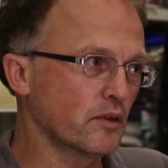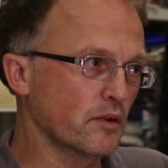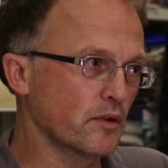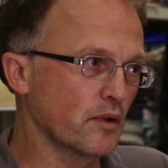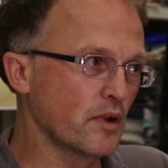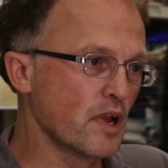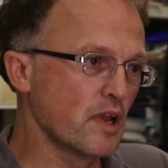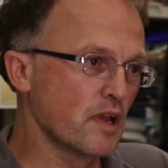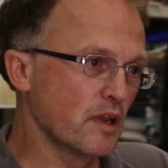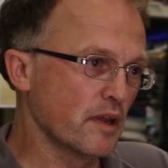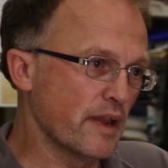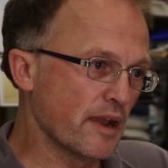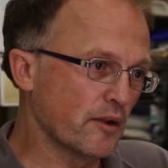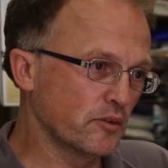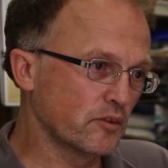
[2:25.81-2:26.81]
that are
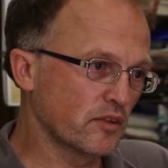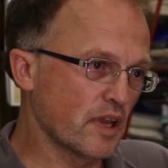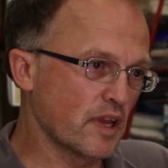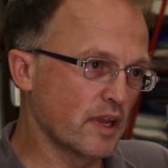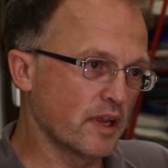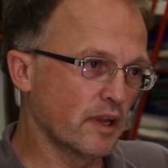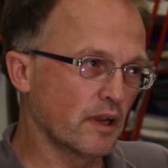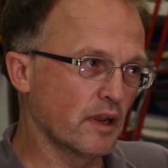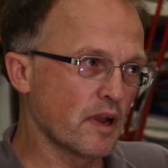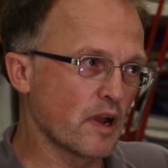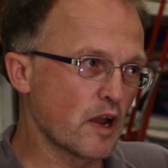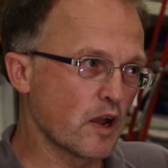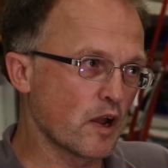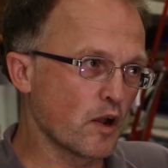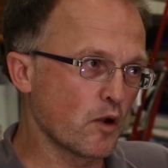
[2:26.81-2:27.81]
now saying
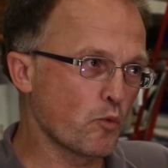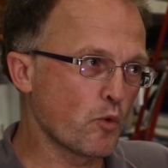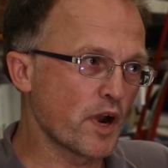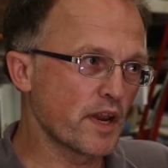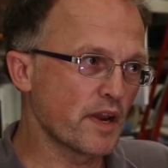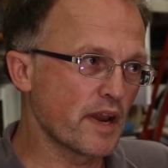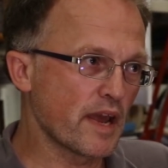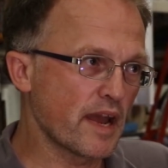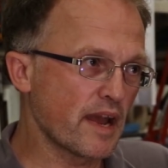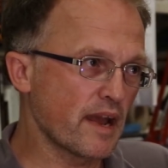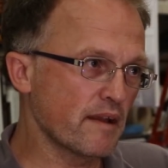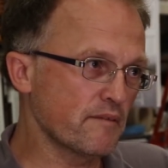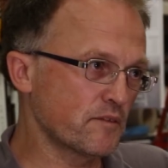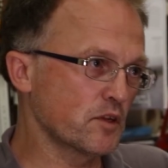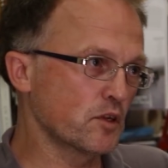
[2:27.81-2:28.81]

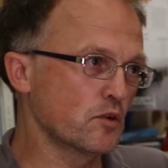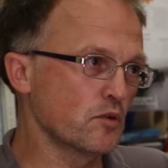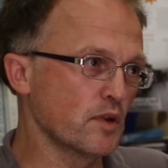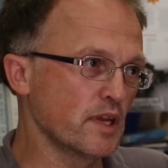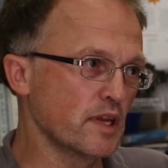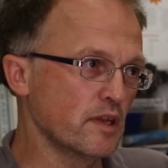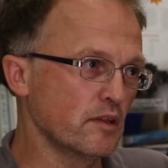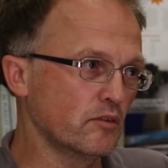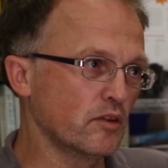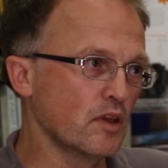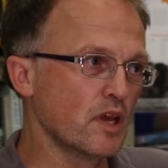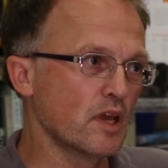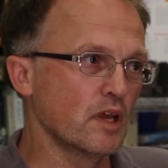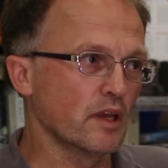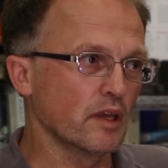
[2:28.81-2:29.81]
1.5 degrees
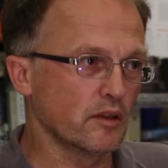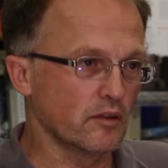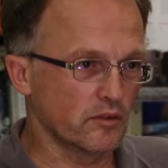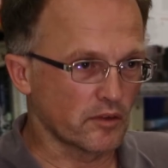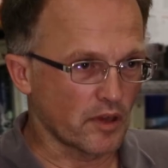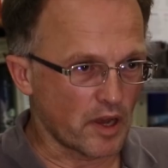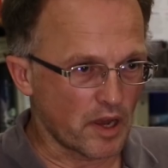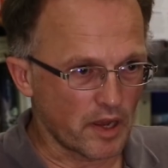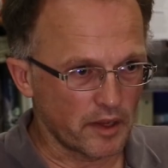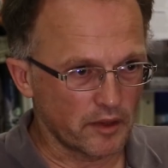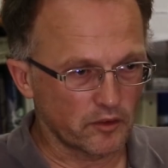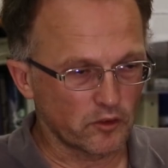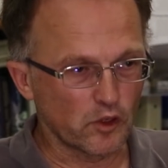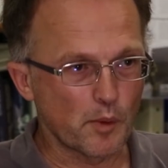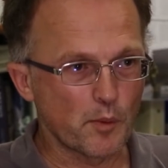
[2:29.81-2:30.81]
is the
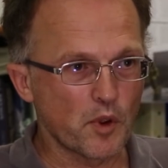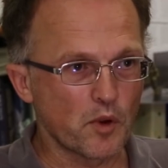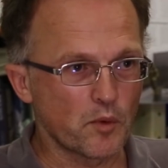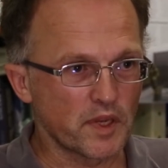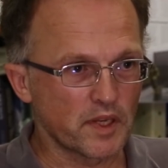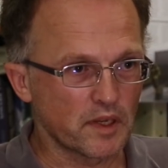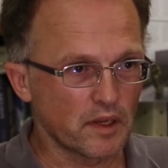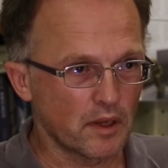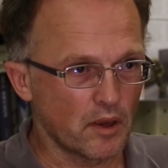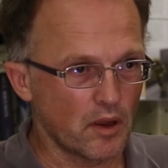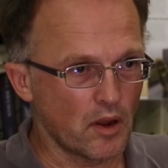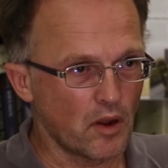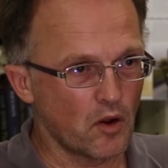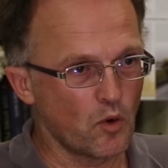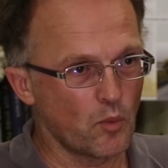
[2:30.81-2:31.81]
highest limit we can
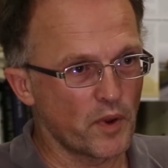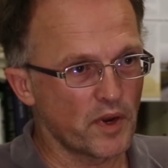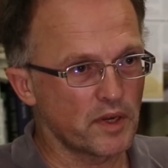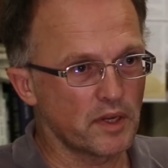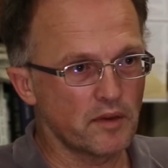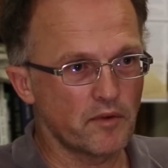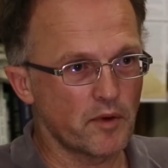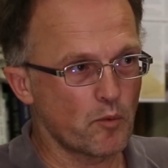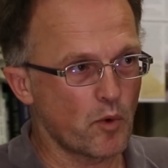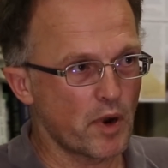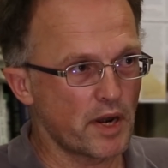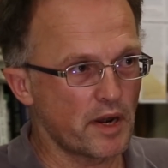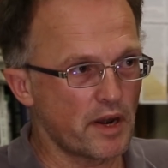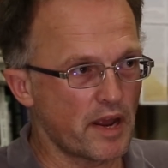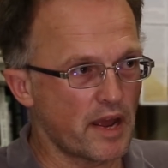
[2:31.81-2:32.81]
go, but even
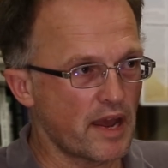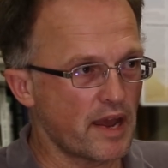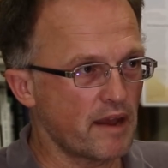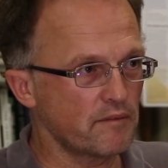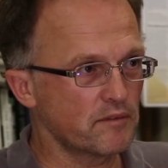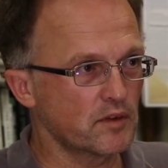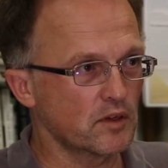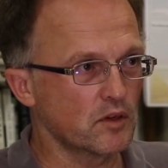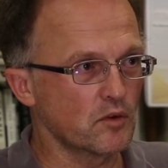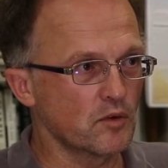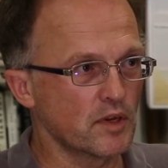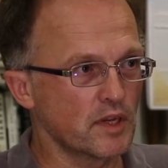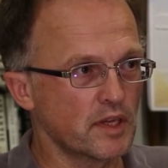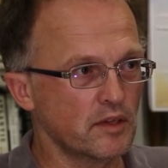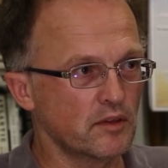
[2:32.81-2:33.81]
1.5
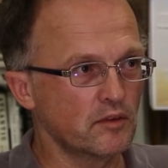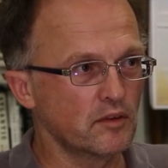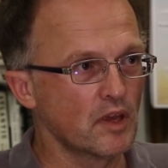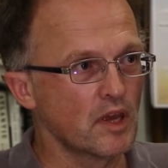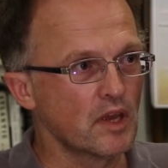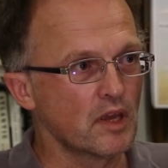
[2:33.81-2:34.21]
degrees